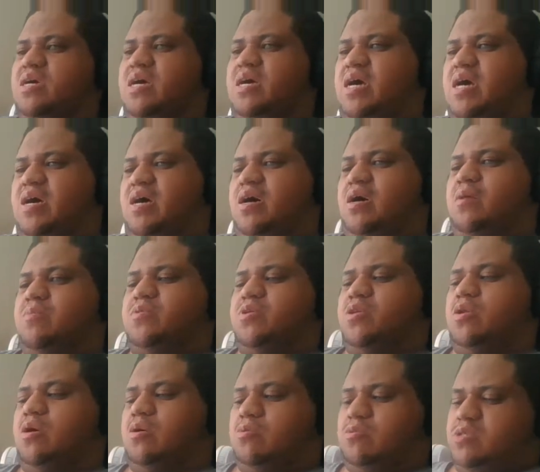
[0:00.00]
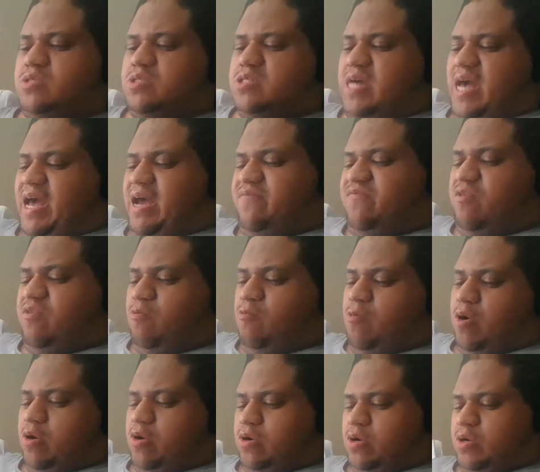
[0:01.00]
to have for
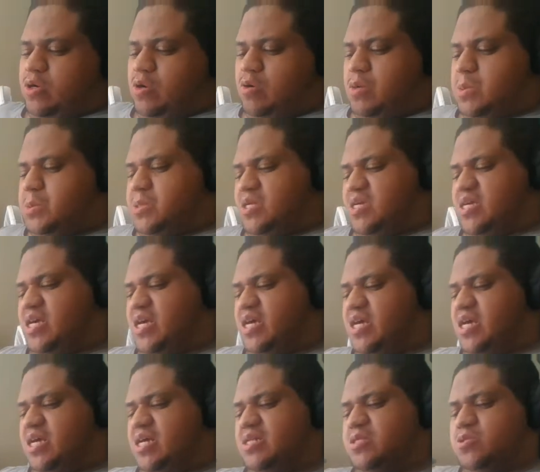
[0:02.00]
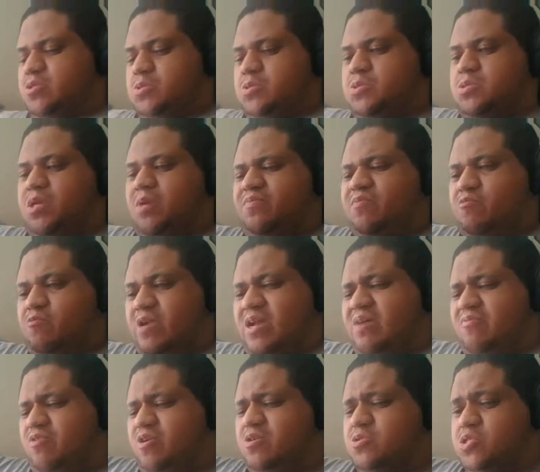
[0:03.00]
work or for the kids or something,
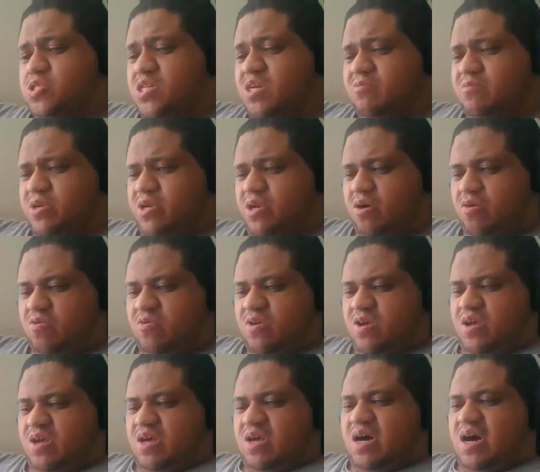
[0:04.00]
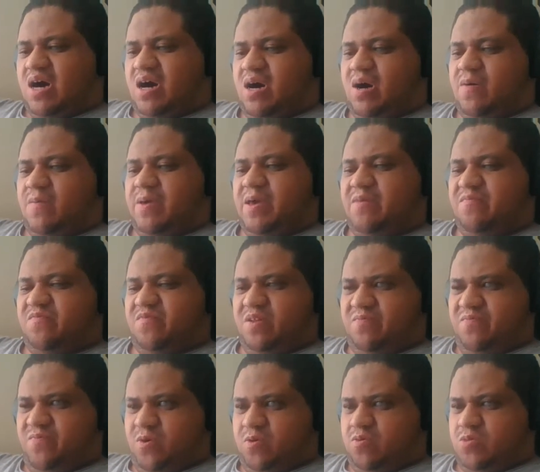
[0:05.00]
whatever else. You never know. And
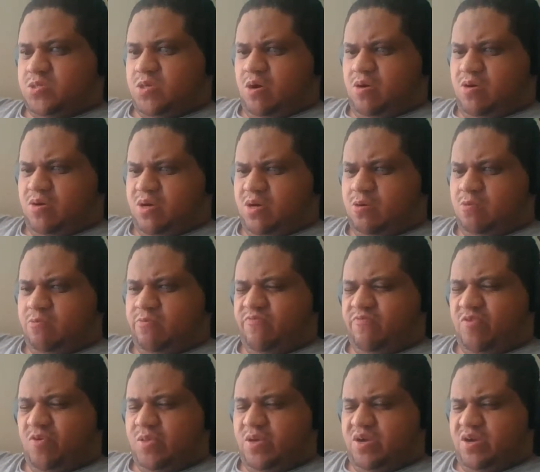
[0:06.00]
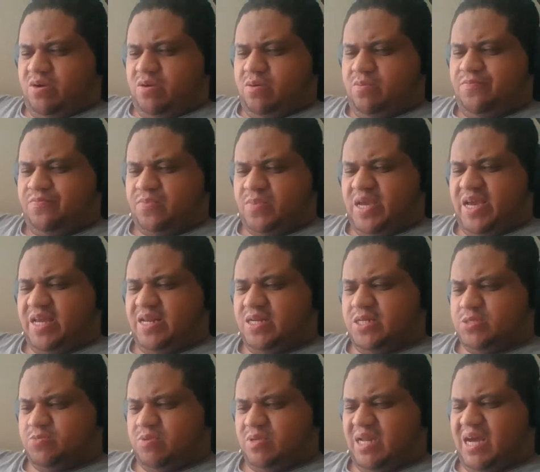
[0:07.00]
flip phones are known for their
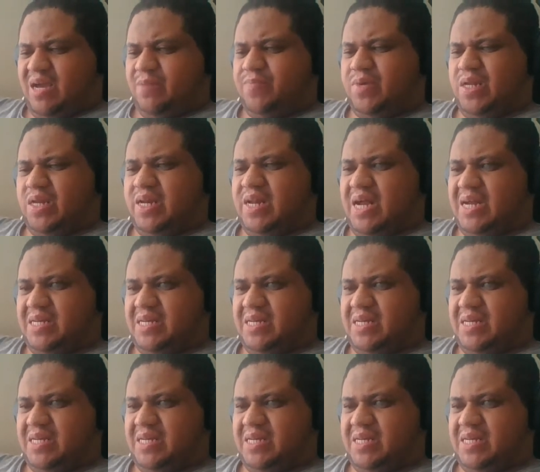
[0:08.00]
endless reliability. I